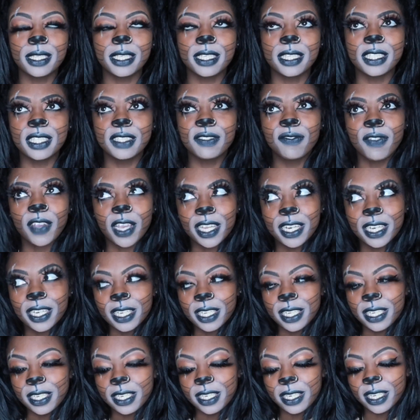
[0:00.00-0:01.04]
It's
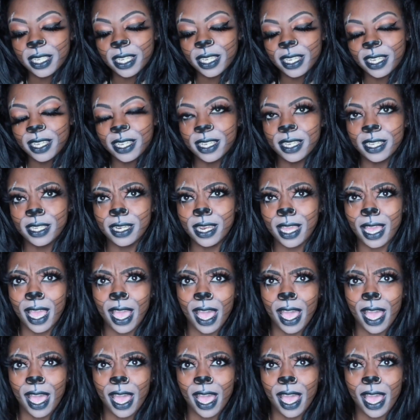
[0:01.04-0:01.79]
finally done.